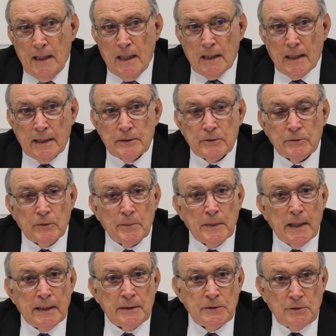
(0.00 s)
I'd like to
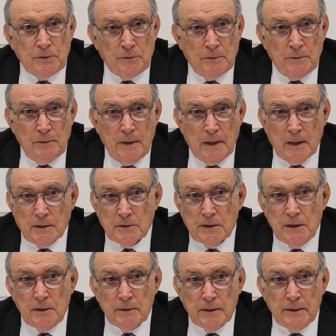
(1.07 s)
remind you that our
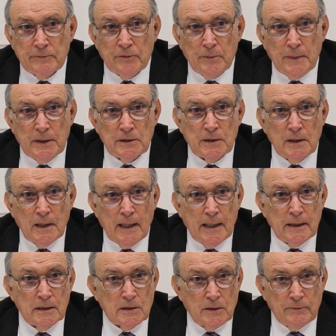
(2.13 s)
senior information
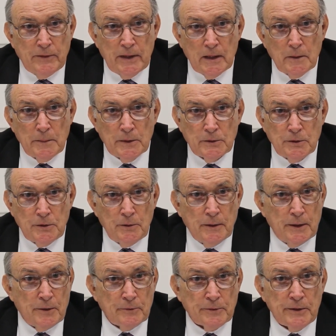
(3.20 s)
line is available to you
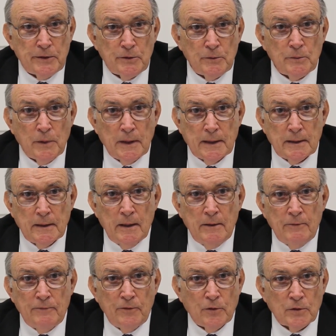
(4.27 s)
at
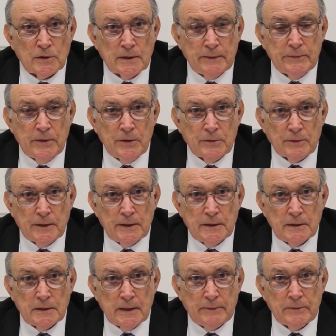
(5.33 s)
321 473
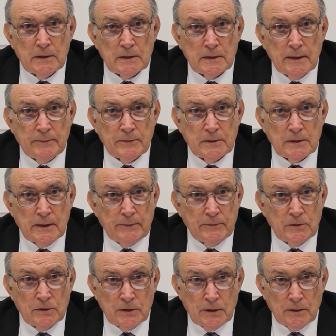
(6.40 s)

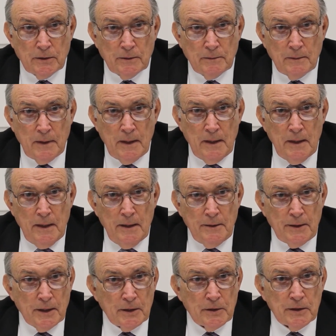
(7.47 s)
7770.
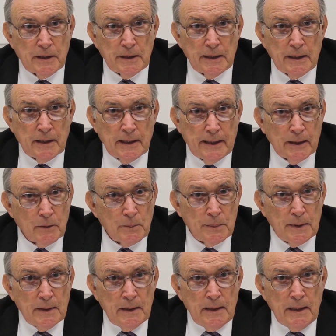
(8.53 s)
There you can get help
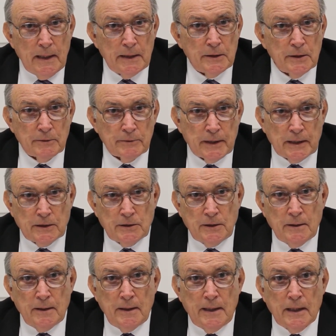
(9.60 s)
and
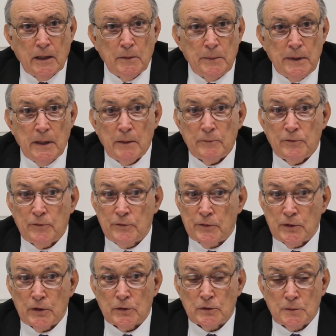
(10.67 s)
direction that could be helpful for
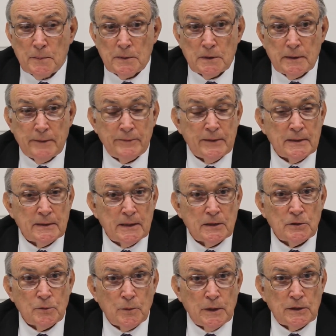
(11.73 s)
your specific
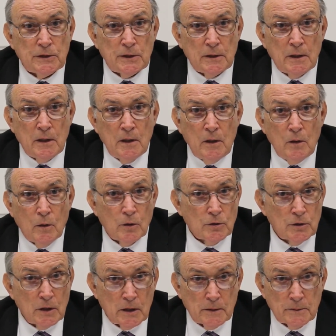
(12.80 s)
situation or
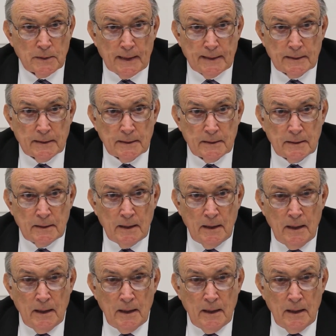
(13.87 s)
circumstances.